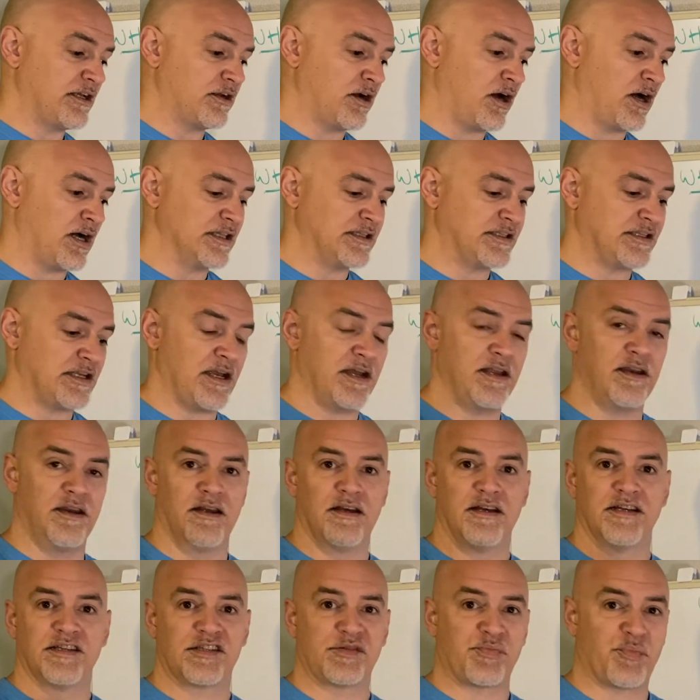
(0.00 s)
content,
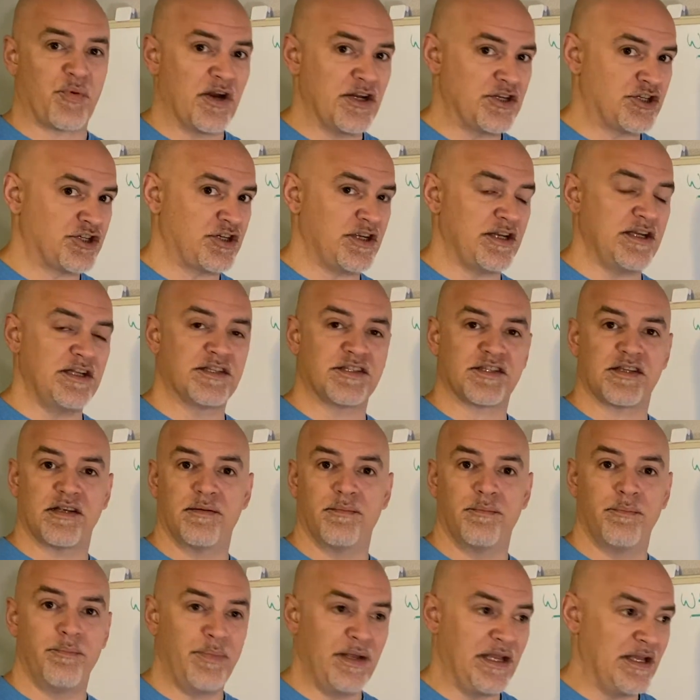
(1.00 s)
spreadsheets,
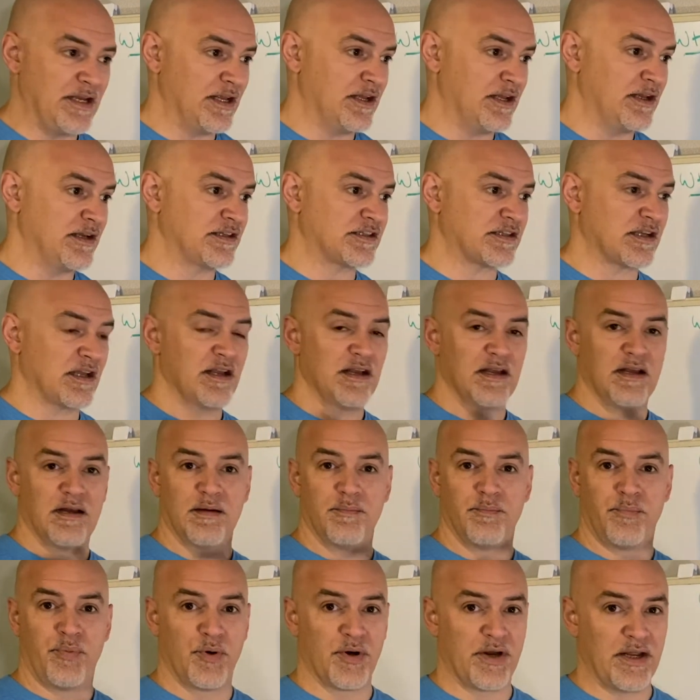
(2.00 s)
meetings,
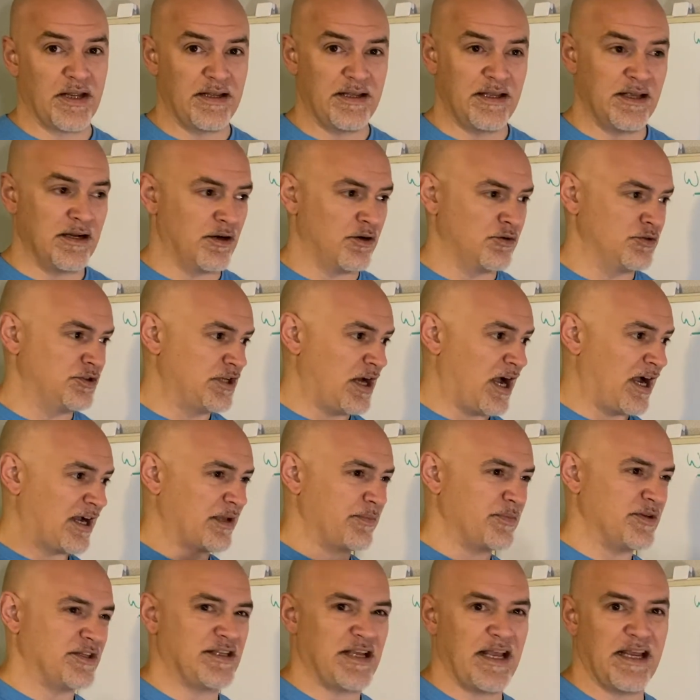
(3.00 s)
putting, you know,
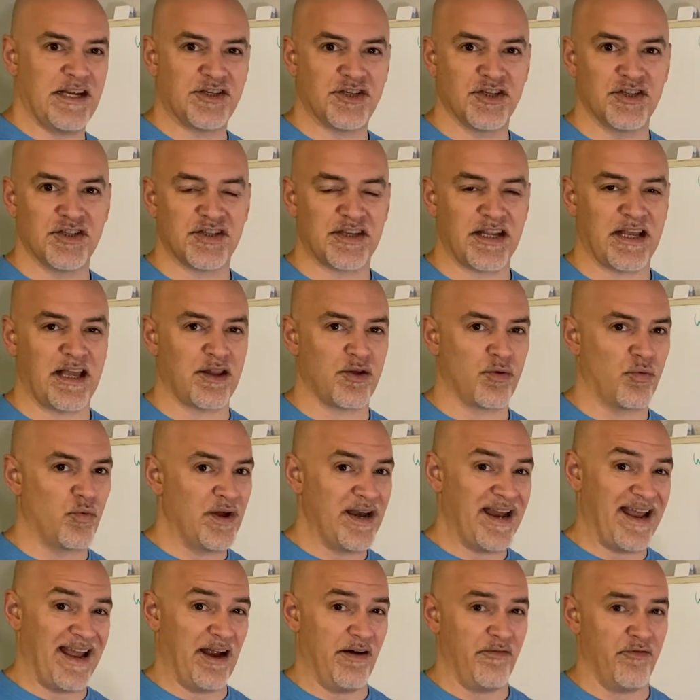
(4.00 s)
documentations together,
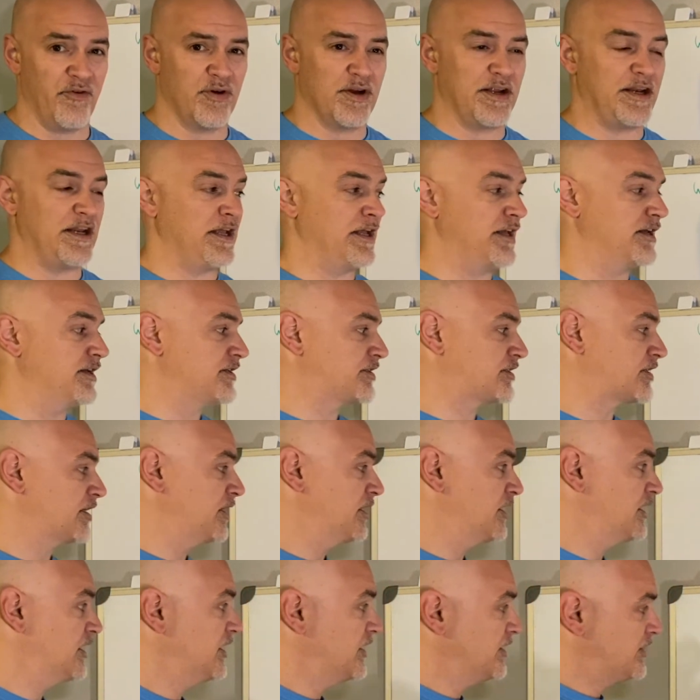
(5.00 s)
whatever it is,
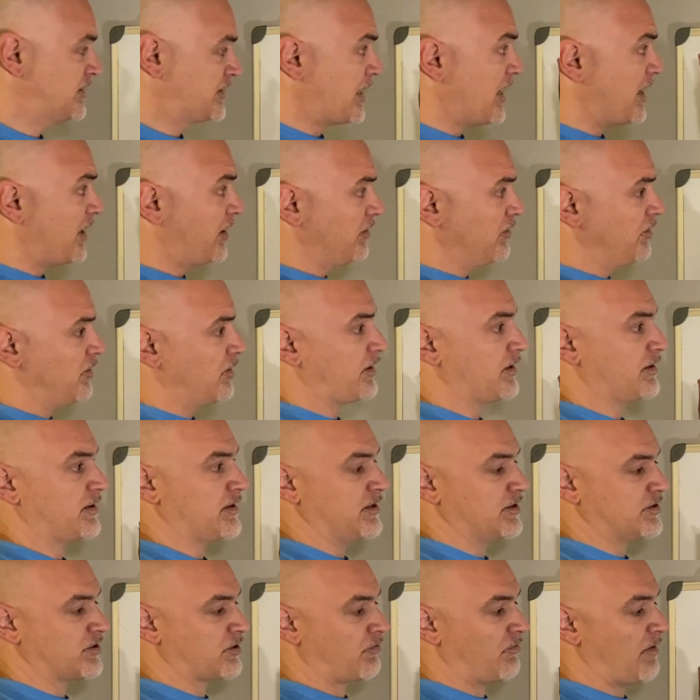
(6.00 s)
take a look at
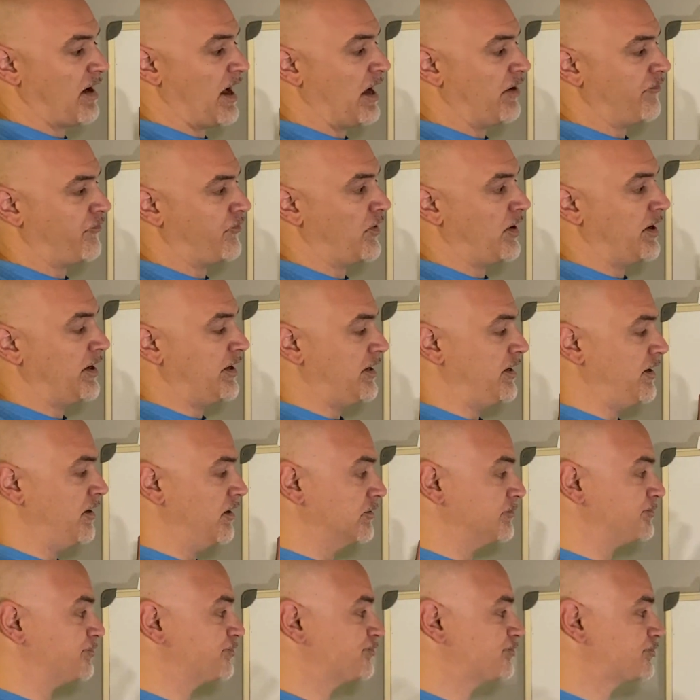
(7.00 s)
this graph right
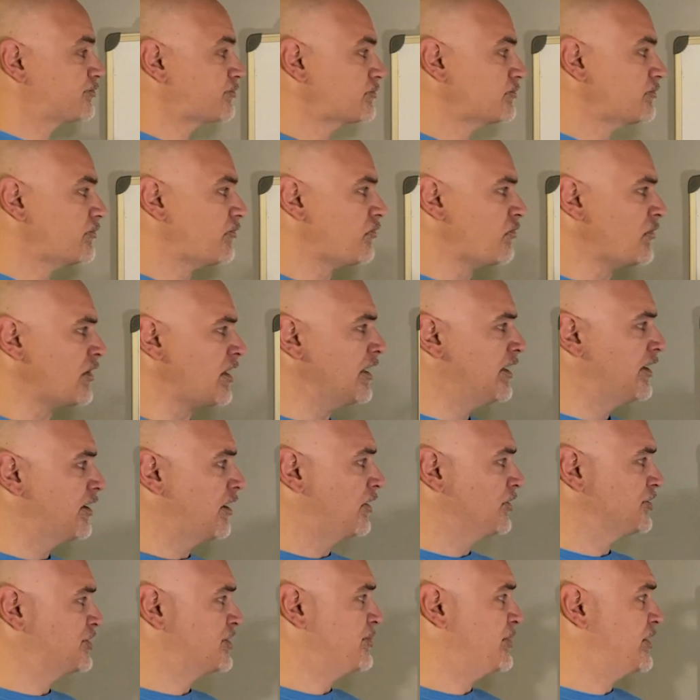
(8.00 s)
here. And
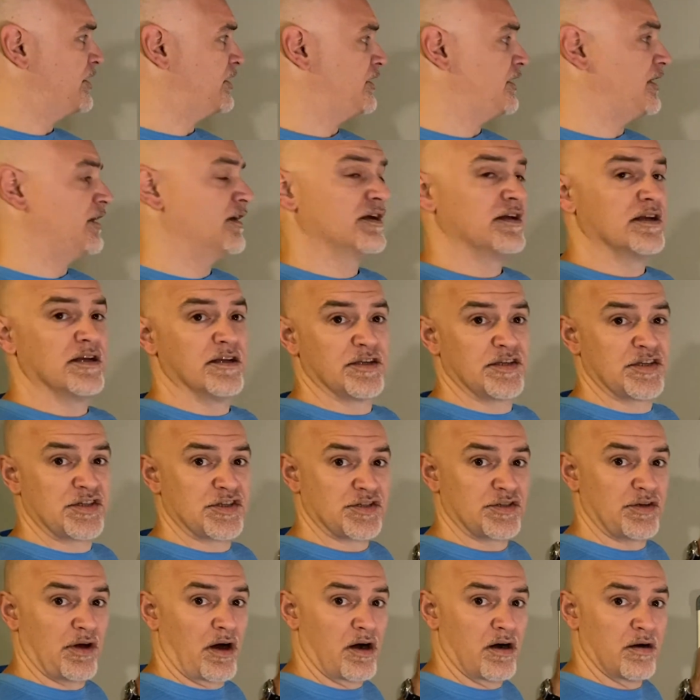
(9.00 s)
ultimately
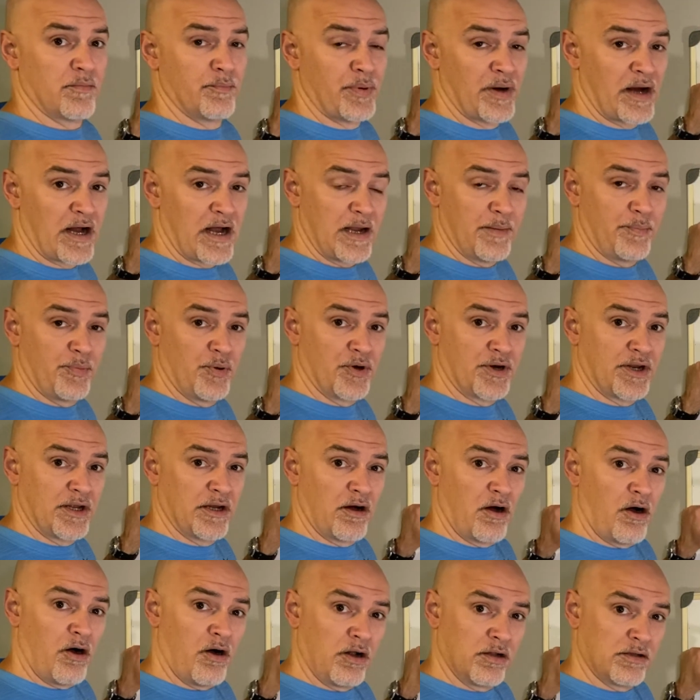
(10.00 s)
start by putting
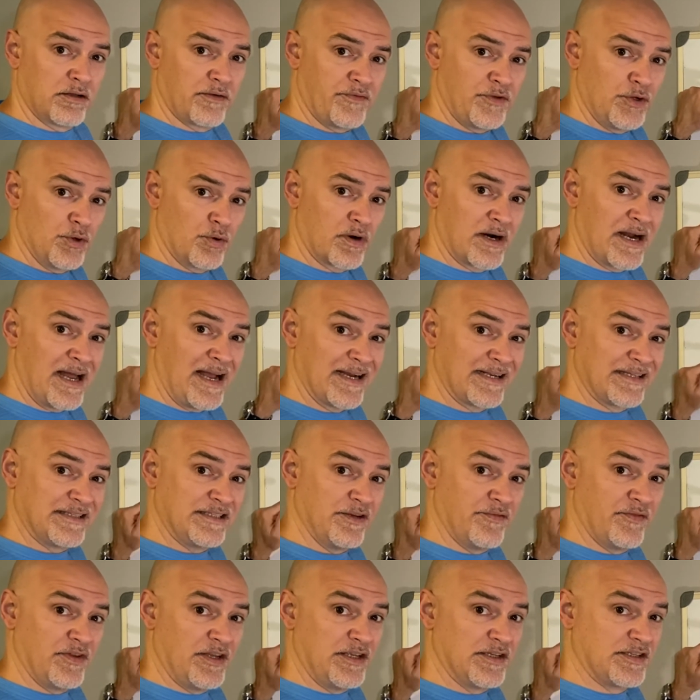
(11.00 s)
all of your
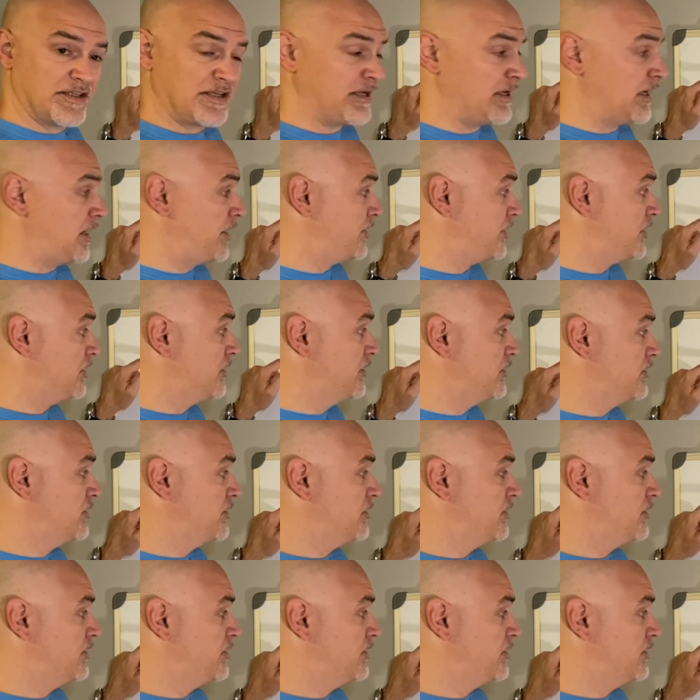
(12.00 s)
activities together.